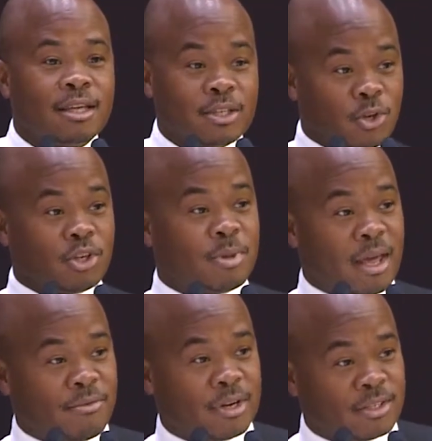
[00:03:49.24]
is going to be the
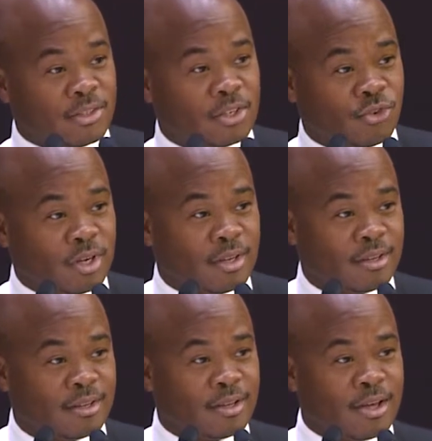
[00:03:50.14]
African century.
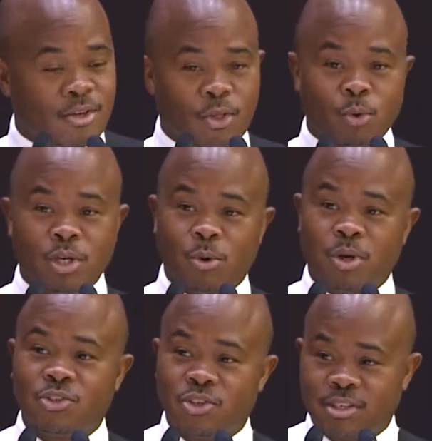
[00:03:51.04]
The only
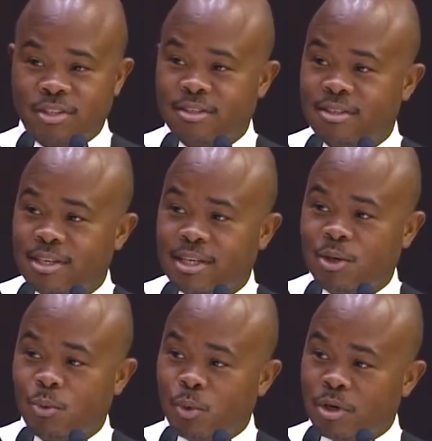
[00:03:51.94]
question is,
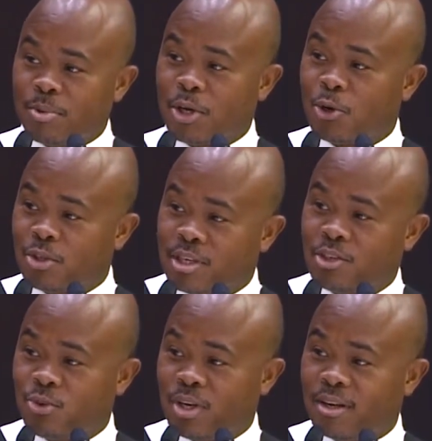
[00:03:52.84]
will it be a good
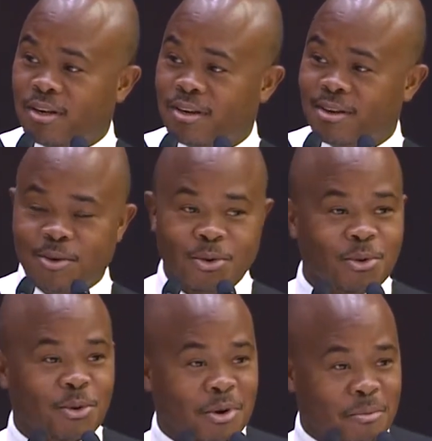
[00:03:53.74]
century
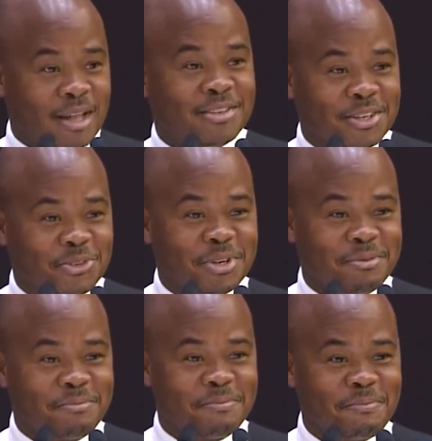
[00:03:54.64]
or a bad century?
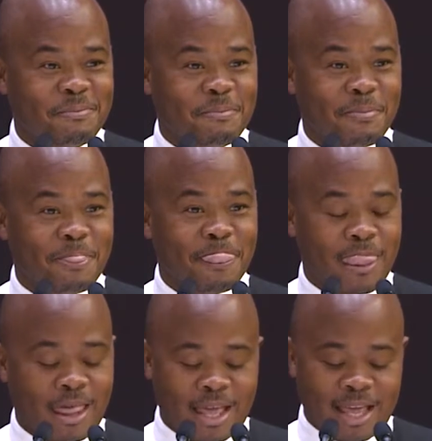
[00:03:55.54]

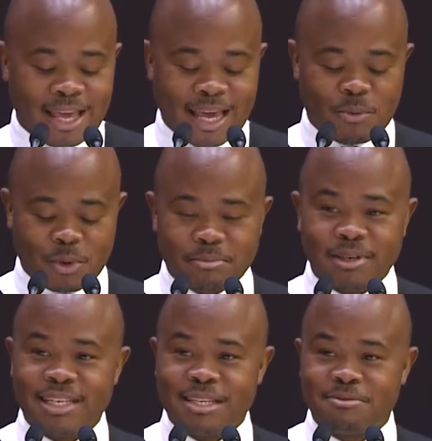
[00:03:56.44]
And we
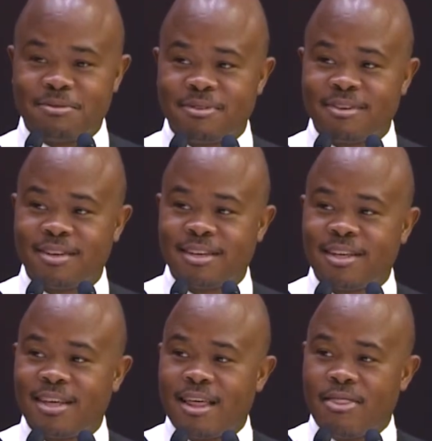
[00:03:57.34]
believe
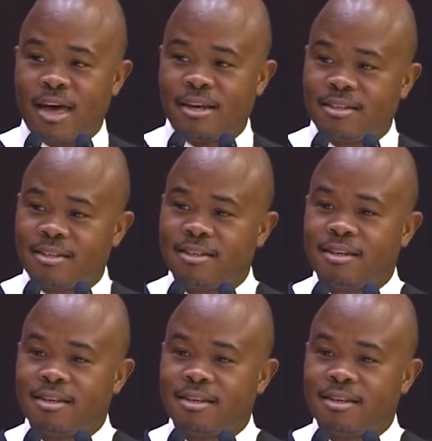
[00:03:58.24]
that